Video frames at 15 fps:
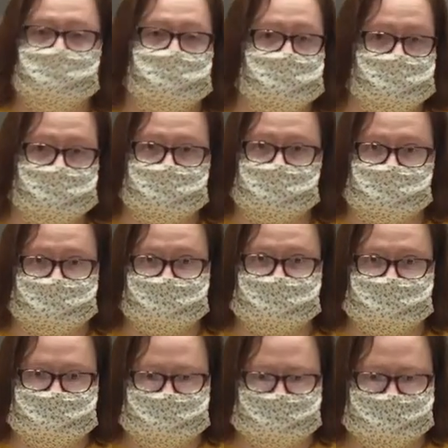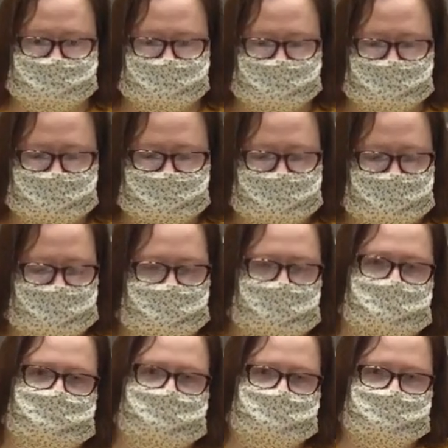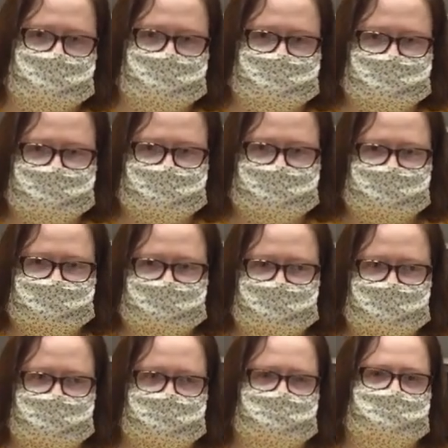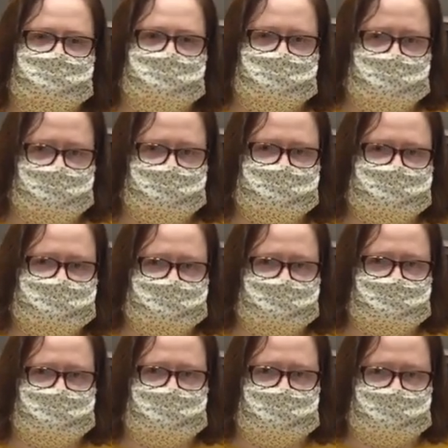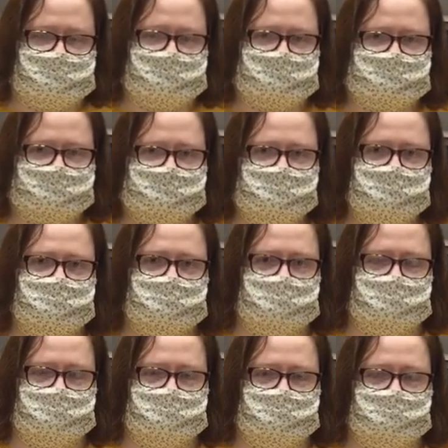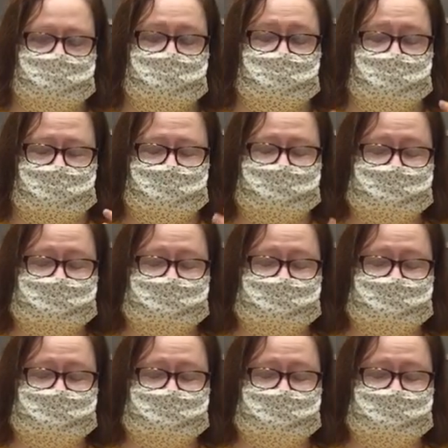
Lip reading: or watercolor, and that's what you just need to look when you're purchasing your paint is your